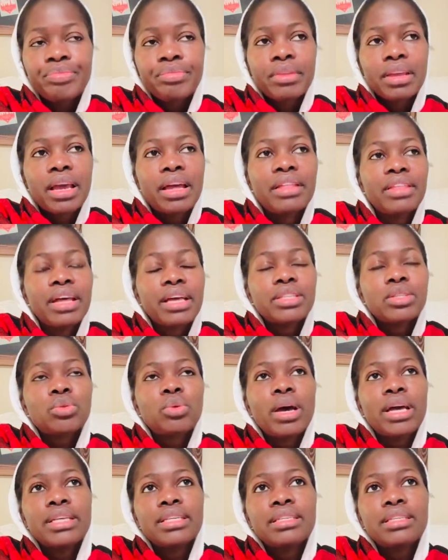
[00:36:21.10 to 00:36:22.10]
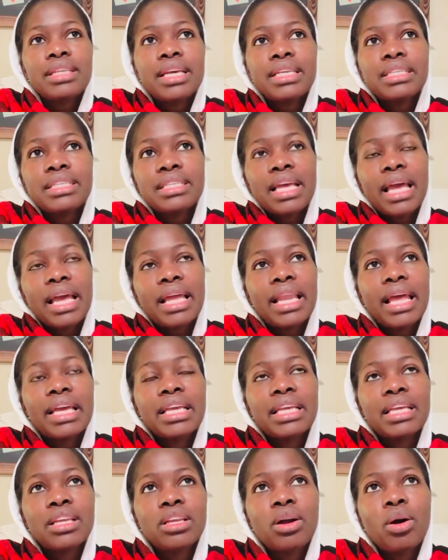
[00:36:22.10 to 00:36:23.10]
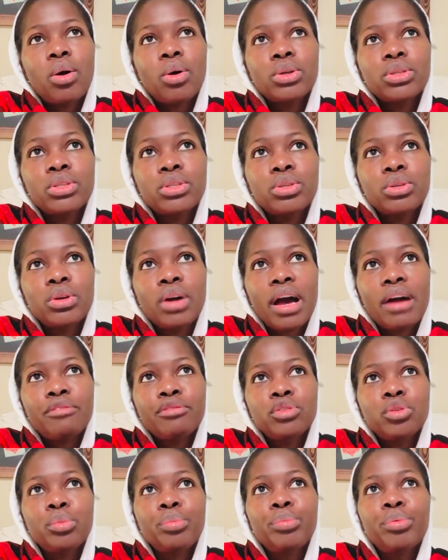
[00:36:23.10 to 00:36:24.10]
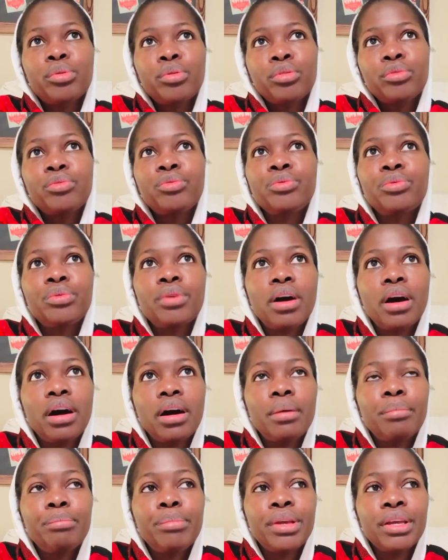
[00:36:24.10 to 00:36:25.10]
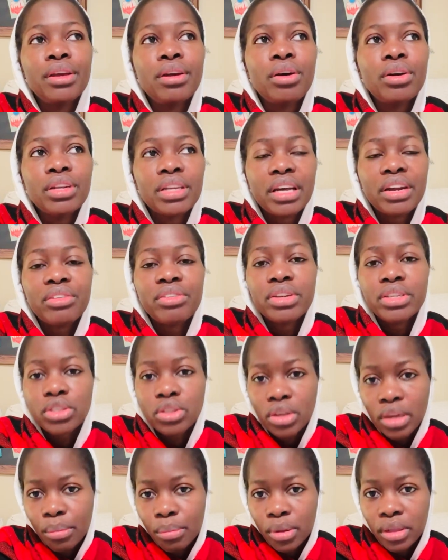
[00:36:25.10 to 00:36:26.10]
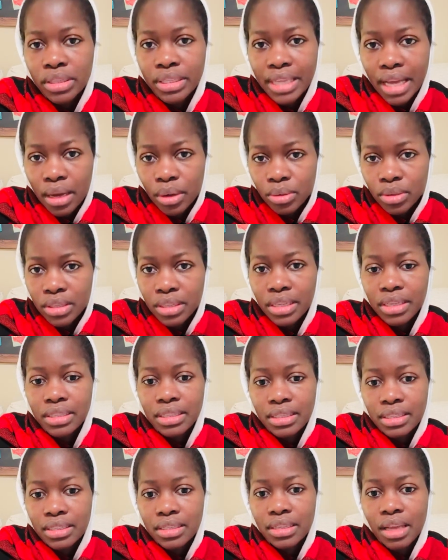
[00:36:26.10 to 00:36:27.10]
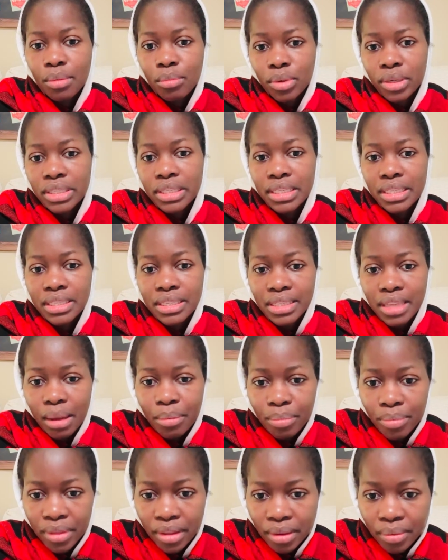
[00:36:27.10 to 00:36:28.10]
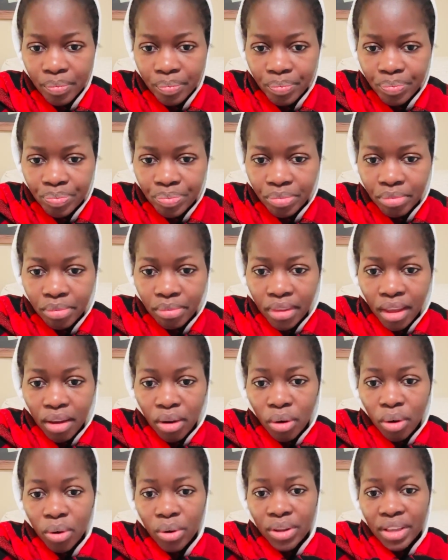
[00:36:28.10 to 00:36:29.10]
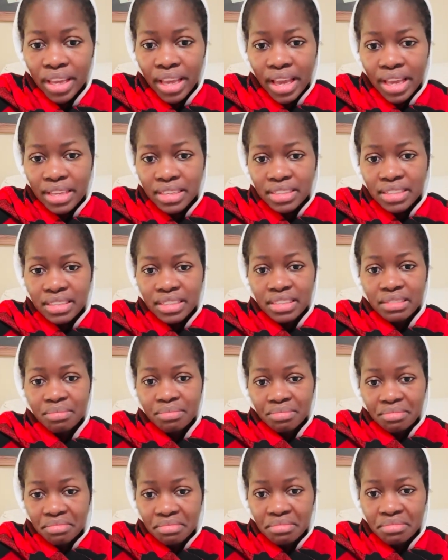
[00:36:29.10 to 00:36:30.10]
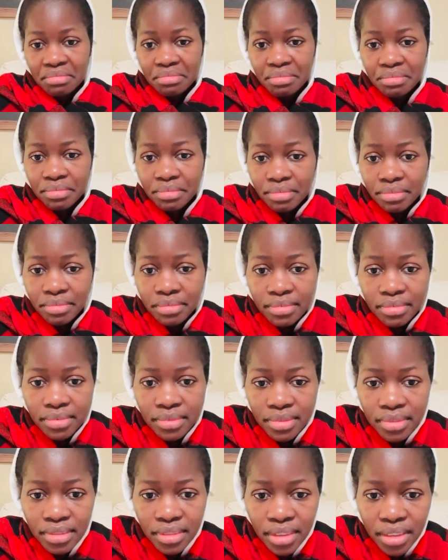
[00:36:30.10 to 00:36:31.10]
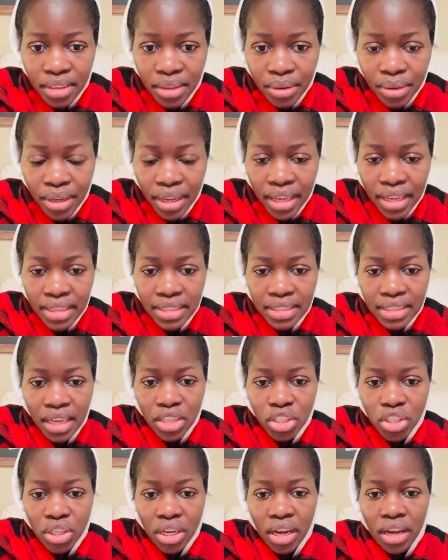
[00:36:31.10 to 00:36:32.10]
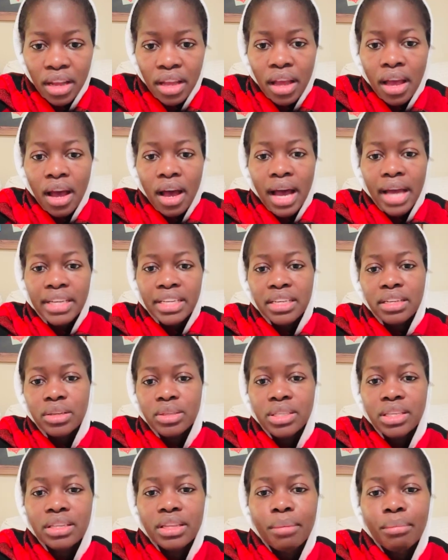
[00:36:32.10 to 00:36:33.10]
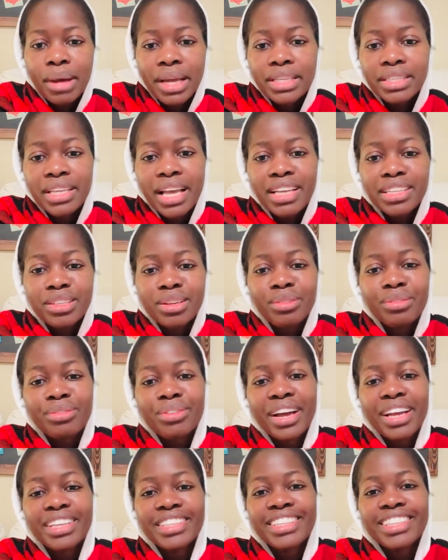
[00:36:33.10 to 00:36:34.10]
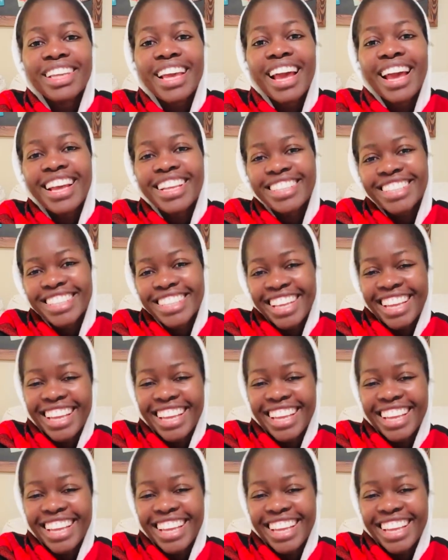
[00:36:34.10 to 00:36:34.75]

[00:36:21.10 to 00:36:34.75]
And that's why they say, like in court, you have to prove beyond a reasonable doubt that someone did something. Oh, yes. Okay, Sasha. Did you see the Mike Tyson fight? Yes.